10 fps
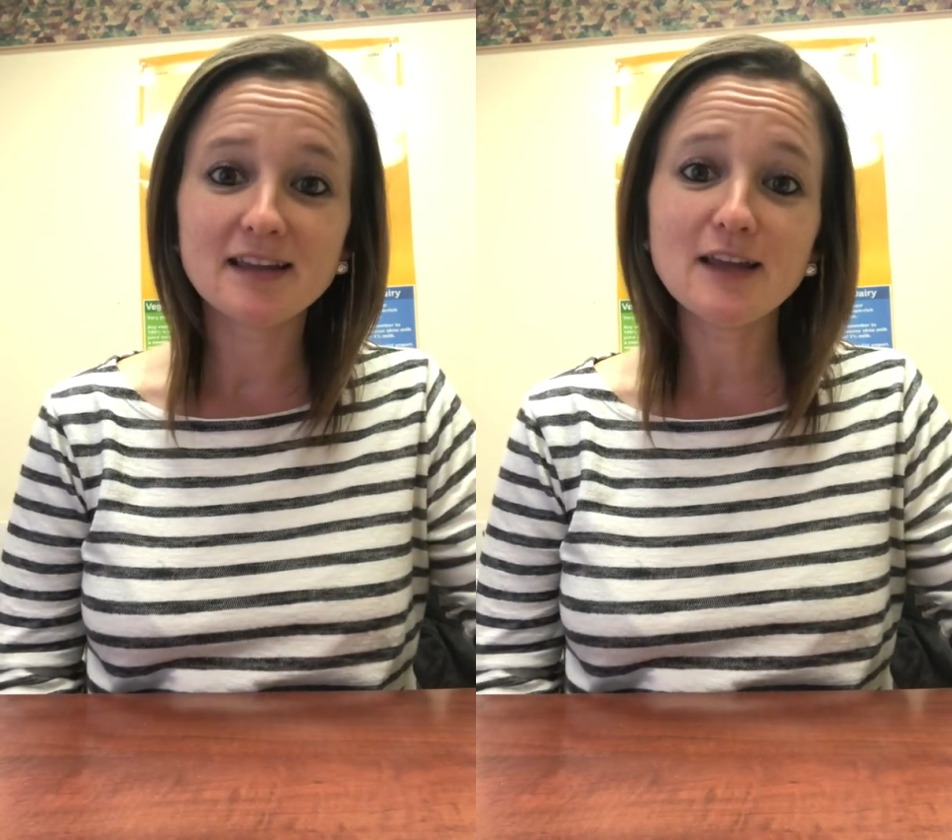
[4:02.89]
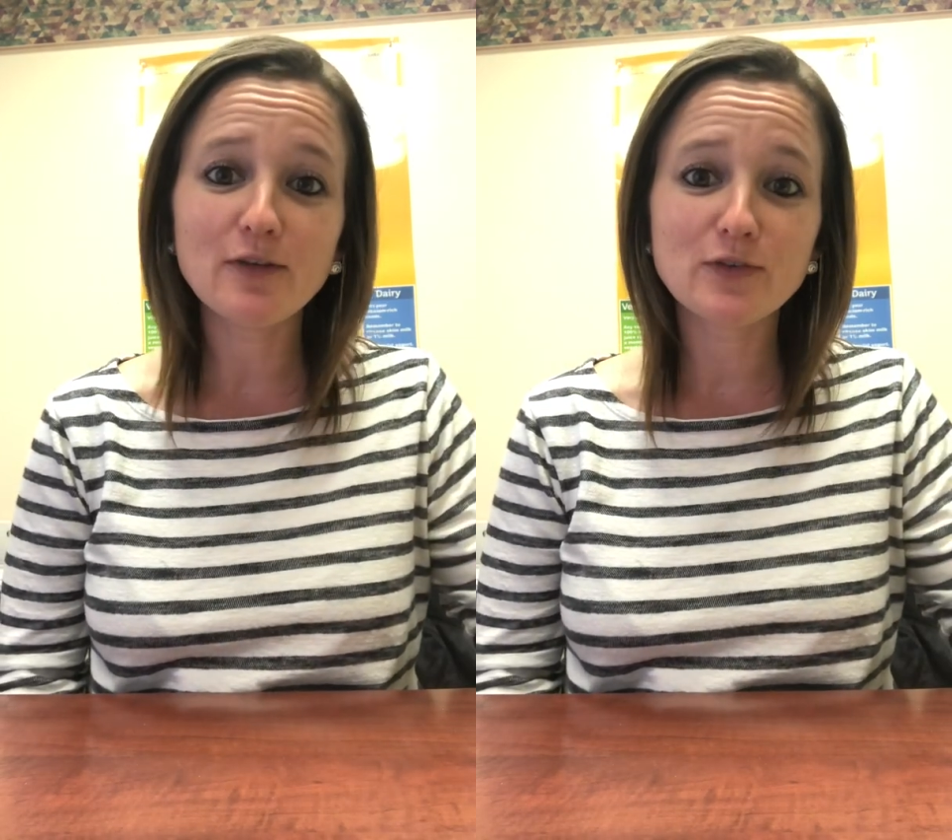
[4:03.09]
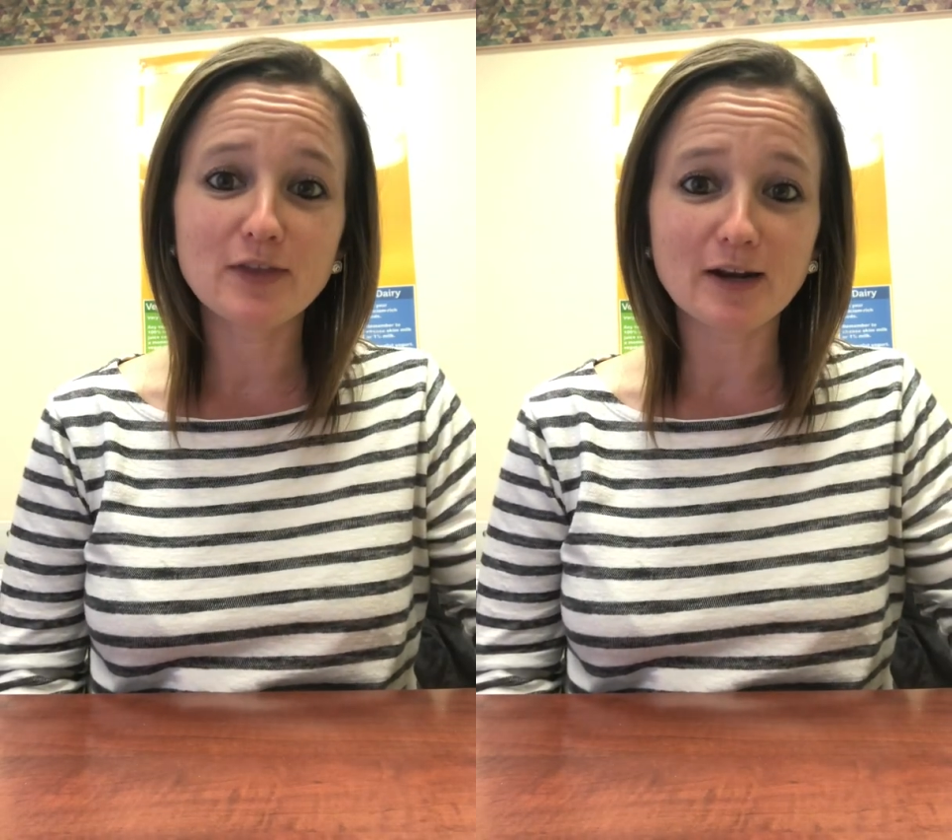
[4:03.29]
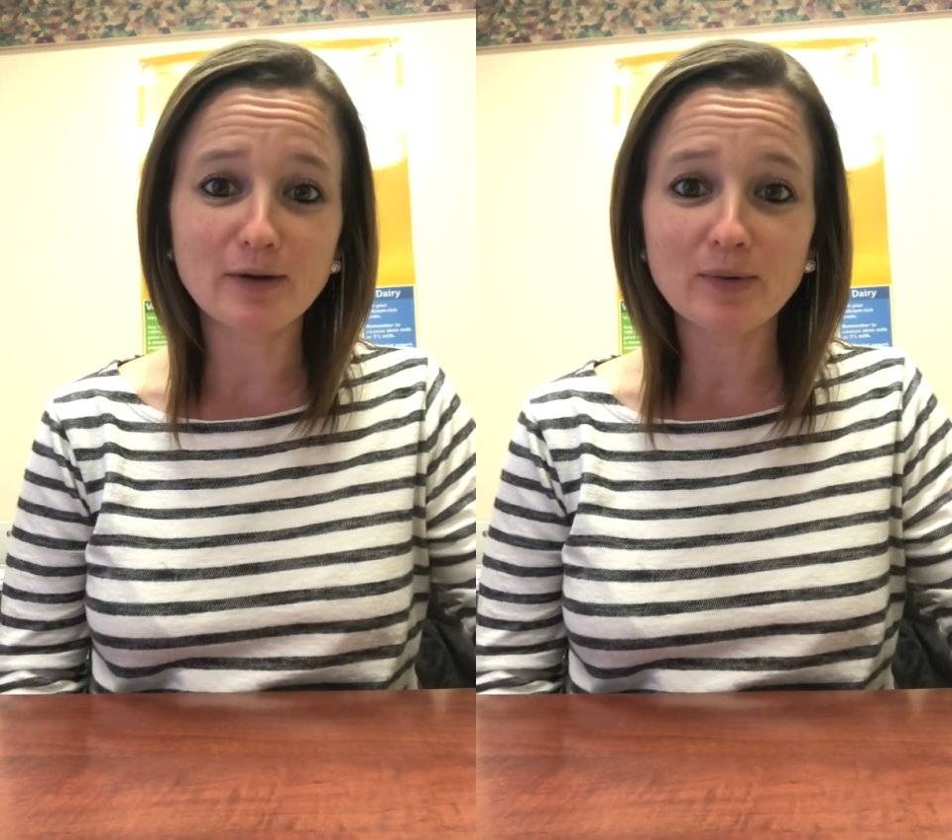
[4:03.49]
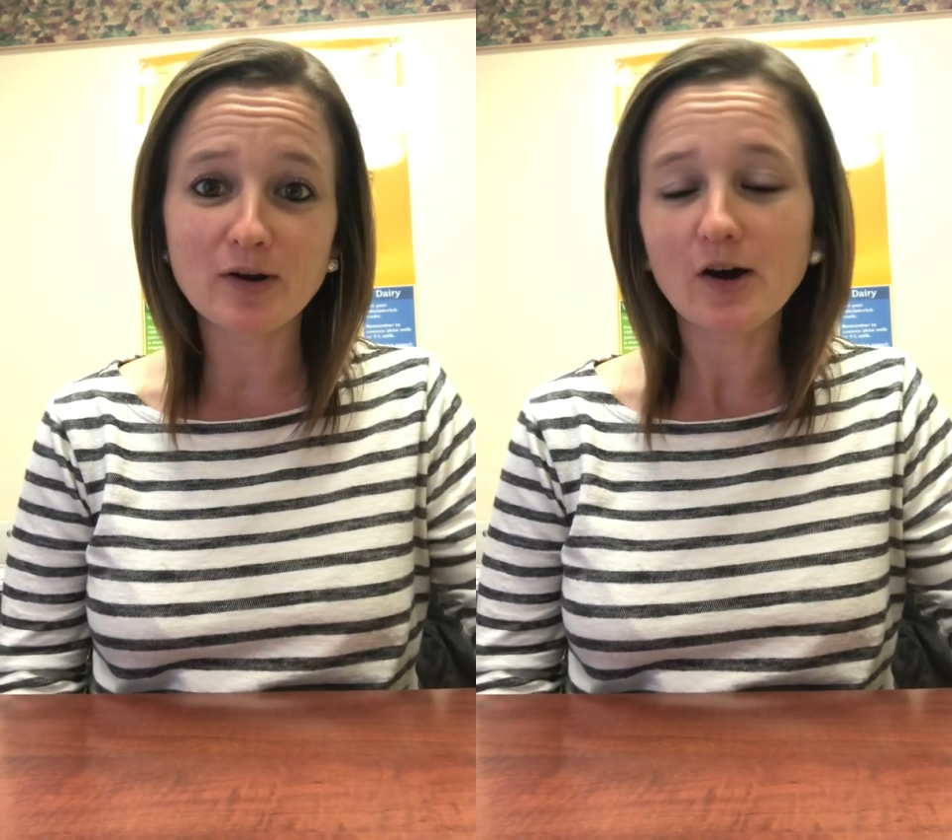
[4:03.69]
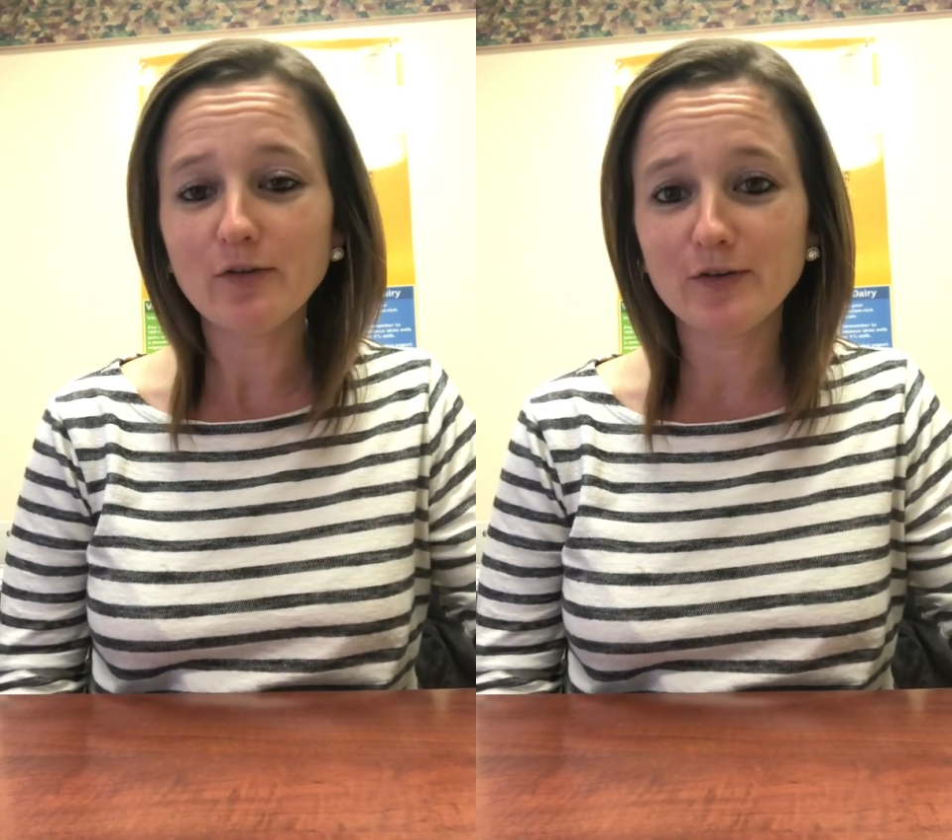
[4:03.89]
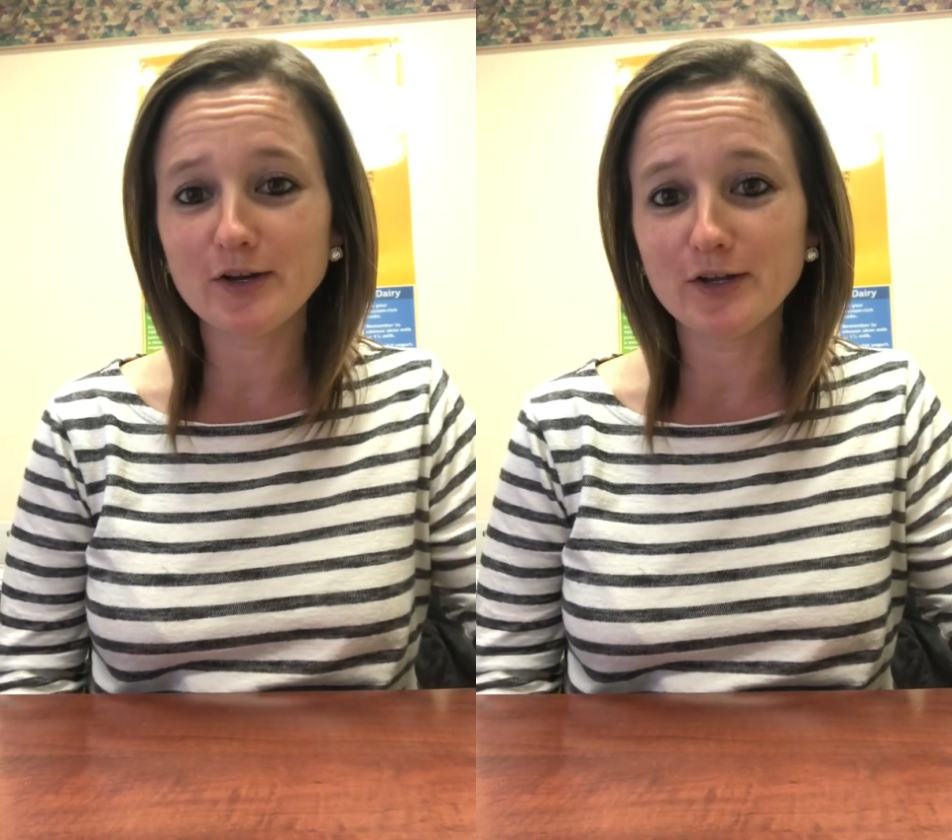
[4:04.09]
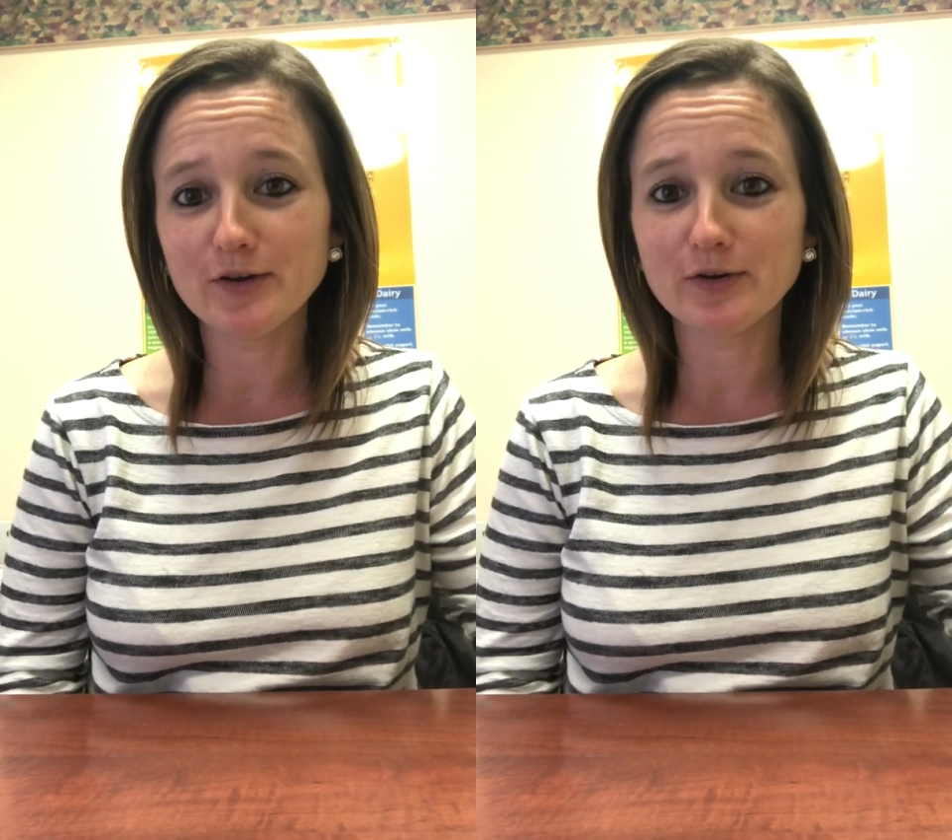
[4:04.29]
gift that I want to offer
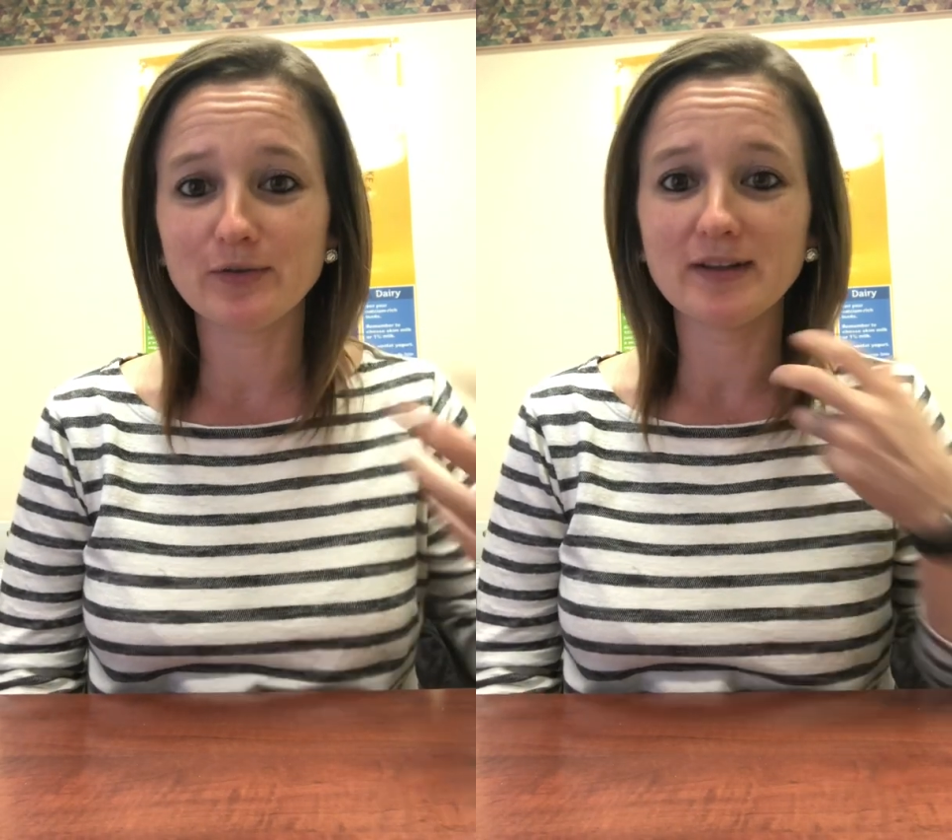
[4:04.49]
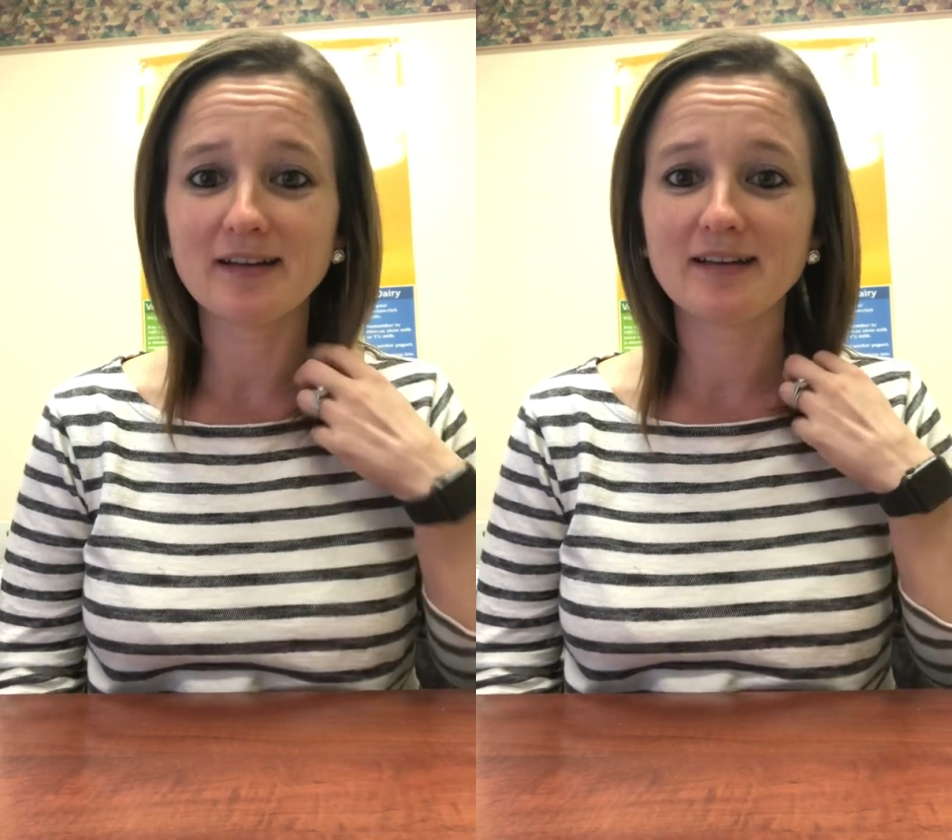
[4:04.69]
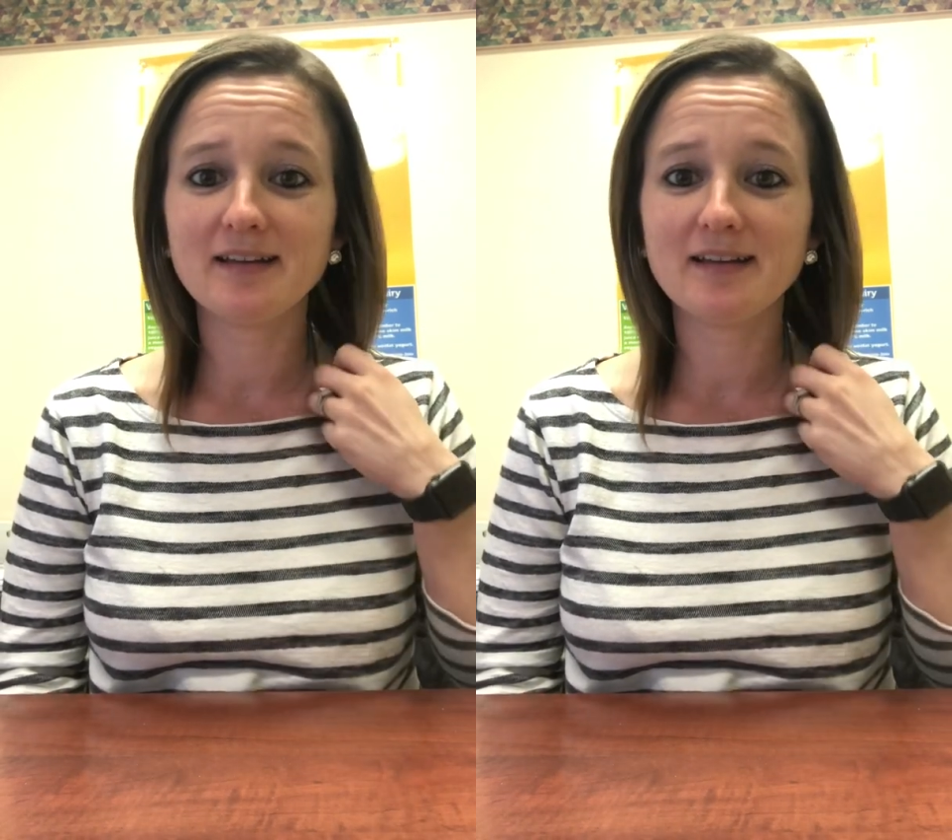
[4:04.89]
you.